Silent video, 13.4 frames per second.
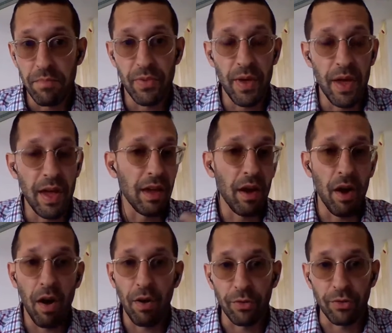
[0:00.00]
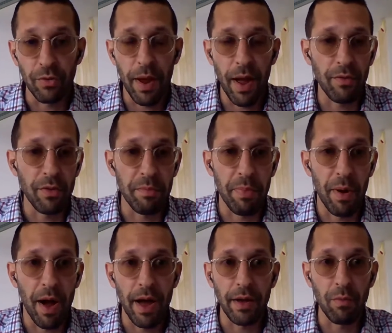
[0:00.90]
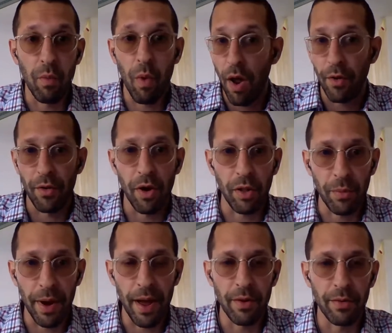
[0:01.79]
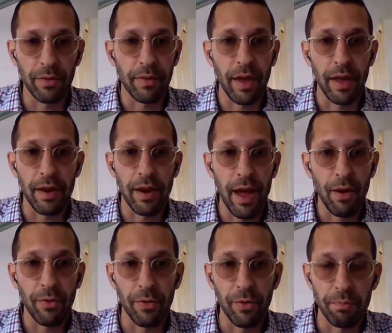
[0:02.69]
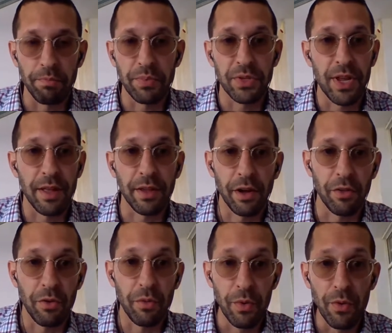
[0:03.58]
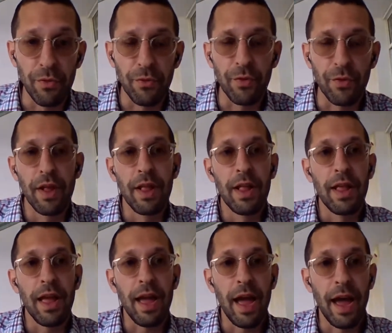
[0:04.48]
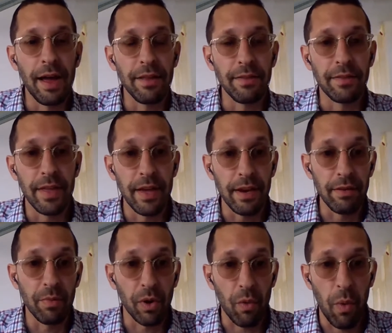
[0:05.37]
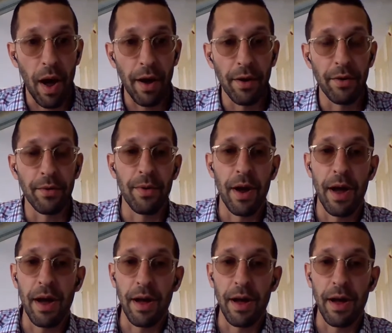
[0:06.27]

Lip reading: they are surrounded by water all around, and now they're standing on the roof, and they require